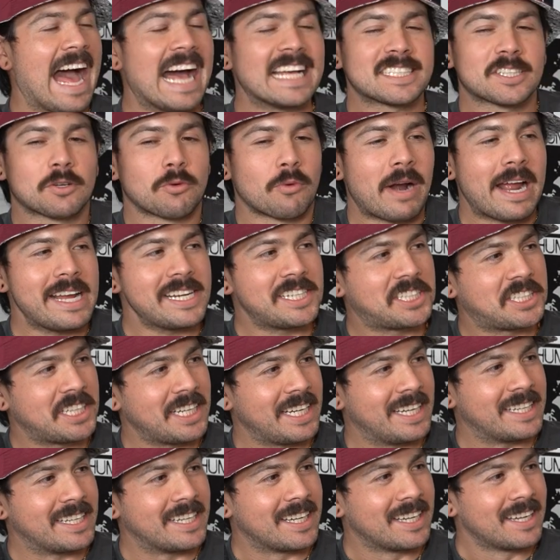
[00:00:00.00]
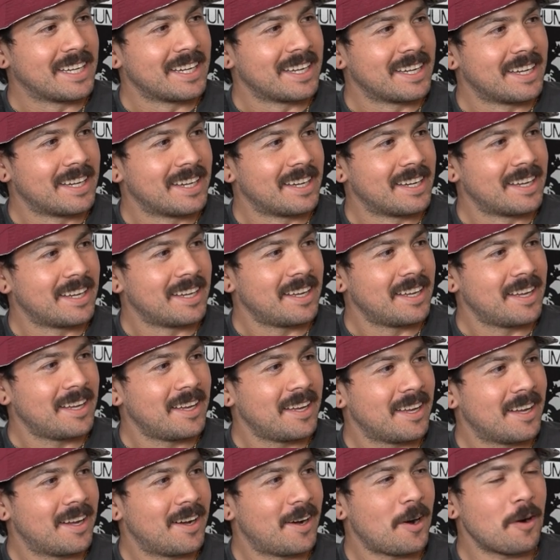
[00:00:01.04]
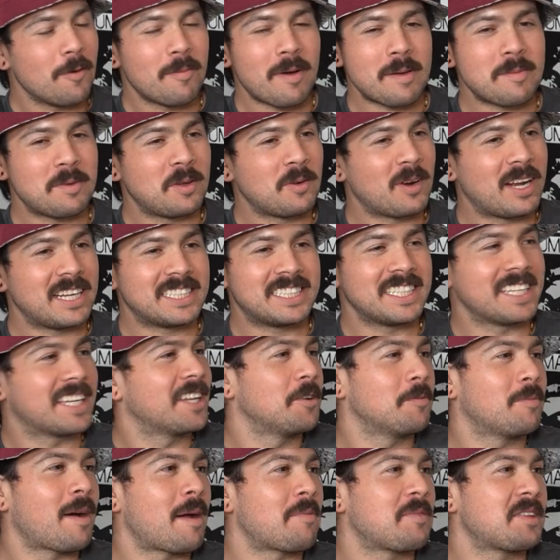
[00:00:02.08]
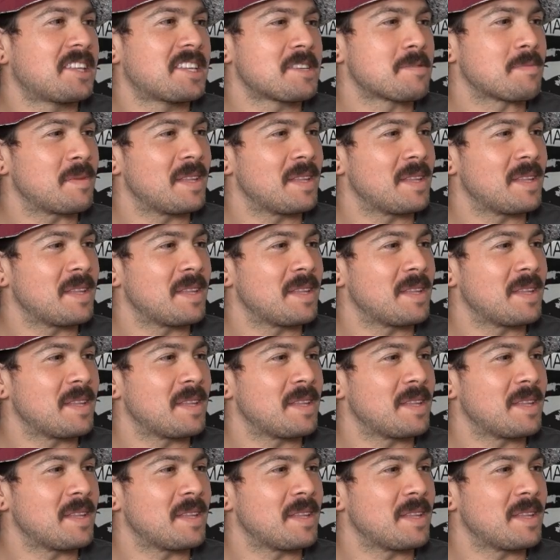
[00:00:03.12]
Ask Rashee. Oh, baby Rashee, can you buy me this,